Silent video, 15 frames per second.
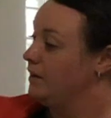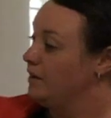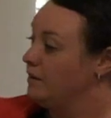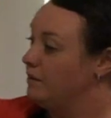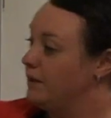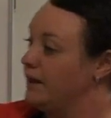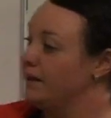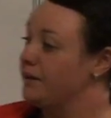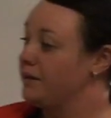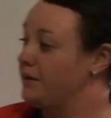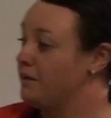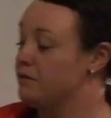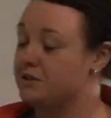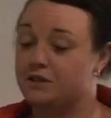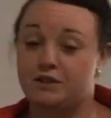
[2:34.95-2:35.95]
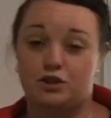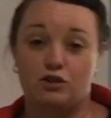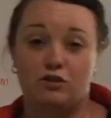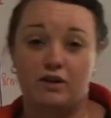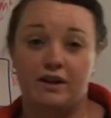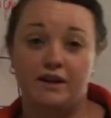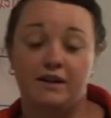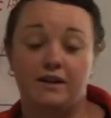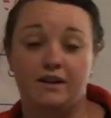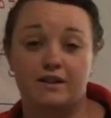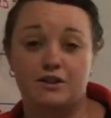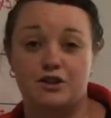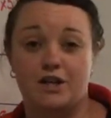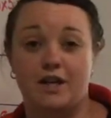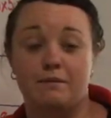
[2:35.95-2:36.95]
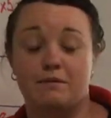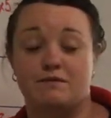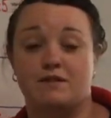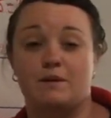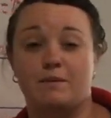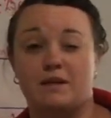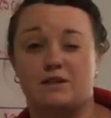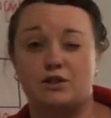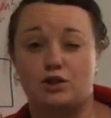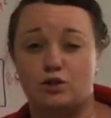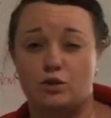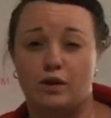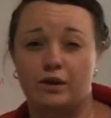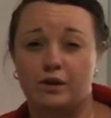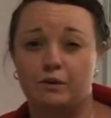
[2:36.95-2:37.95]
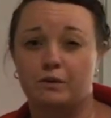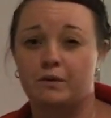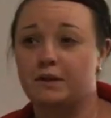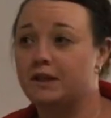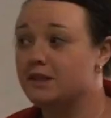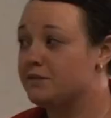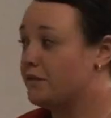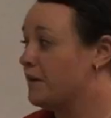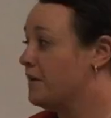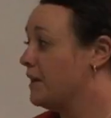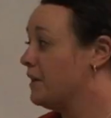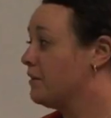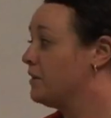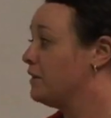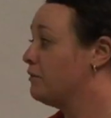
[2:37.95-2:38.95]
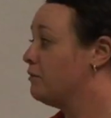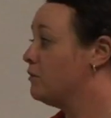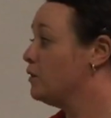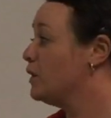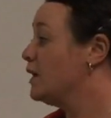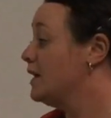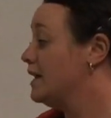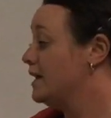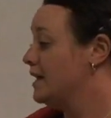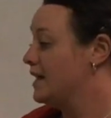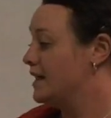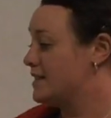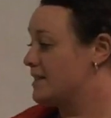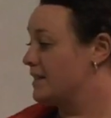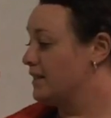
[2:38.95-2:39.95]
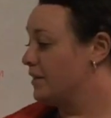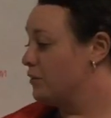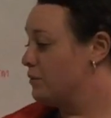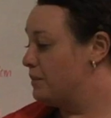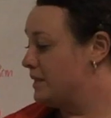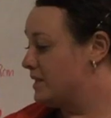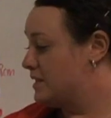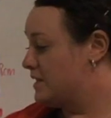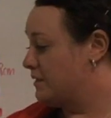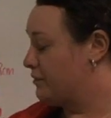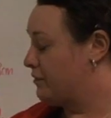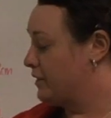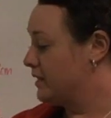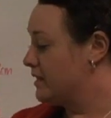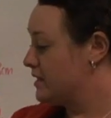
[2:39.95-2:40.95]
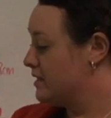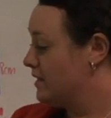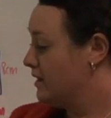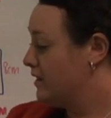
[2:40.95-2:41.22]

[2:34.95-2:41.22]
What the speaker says: We're now going to go into the triangular shape. If something's a triangle we need to find the area for, it's a little bit different.